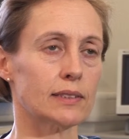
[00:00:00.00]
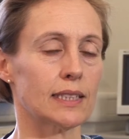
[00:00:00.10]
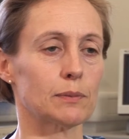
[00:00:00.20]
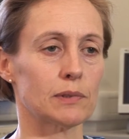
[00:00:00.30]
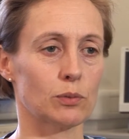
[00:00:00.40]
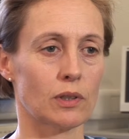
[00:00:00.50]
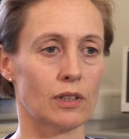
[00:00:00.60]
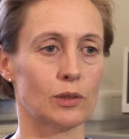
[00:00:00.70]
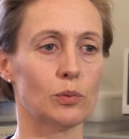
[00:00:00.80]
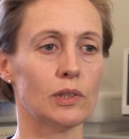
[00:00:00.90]
assessment is one of
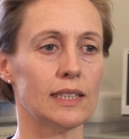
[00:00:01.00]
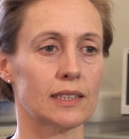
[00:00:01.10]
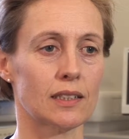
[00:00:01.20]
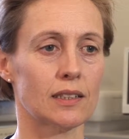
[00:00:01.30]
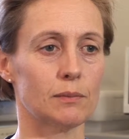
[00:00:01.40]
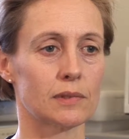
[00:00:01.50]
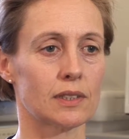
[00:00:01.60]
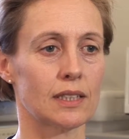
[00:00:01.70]
those woolly terms